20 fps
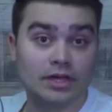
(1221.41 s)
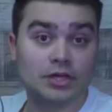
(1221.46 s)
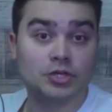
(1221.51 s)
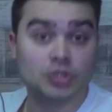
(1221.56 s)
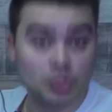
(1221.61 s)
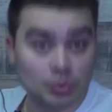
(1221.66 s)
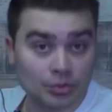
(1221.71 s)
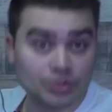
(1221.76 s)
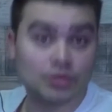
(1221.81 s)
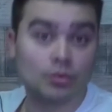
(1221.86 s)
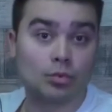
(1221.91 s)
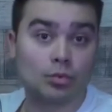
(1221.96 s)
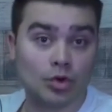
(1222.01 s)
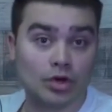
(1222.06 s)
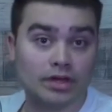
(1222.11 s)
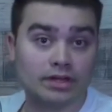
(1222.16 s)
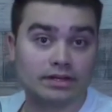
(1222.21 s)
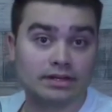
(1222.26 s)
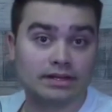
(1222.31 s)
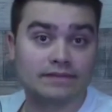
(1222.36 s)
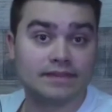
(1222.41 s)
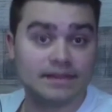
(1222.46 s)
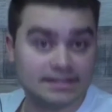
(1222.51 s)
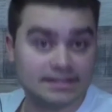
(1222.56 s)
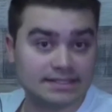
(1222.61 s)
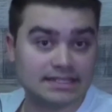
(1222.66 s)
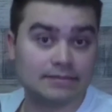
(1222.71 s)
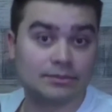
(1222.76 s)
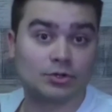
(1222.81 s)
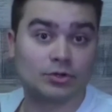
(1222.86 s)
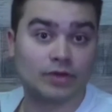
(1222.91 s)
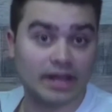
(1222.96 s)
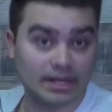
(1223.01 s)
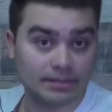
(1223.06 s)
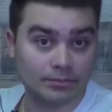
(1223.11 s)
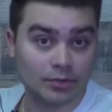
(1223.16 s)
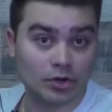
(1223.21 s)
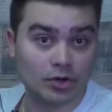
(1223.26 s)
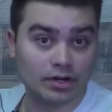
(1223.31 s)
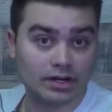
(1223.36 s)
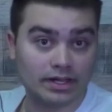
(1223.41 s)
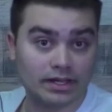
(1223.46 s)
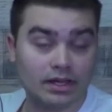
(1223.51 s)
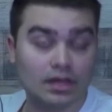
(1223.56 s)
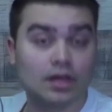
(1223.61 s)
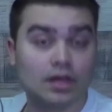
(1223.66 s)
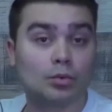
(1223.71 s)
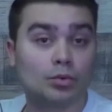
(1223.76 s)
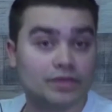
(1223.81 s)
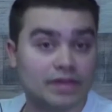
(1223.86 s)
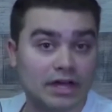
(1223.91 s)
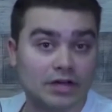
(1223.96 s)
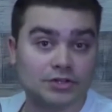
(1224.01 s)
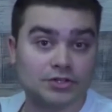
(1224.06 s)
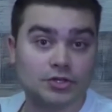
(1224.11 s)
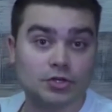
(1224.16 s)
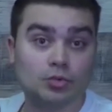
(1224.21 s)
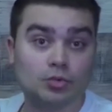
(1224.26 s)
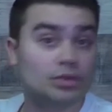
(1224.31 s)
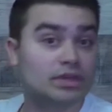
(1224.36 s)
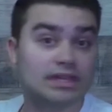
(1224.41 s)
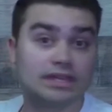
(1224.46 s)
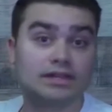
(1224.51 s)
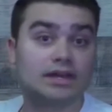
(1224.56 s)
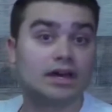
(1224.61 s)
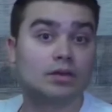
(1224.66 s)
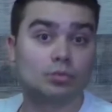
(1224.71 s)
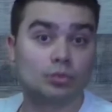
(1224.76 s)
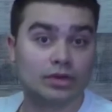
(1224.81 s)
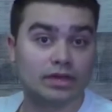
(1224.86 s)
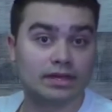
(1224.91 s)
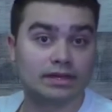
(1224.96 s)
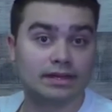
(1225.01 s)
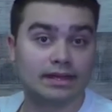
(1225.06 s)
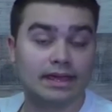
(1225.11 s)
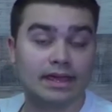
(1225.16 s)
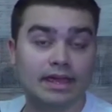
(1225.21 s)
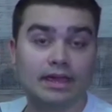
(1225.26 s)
You are the one that is the Democratic Party. Without you, we cannot win.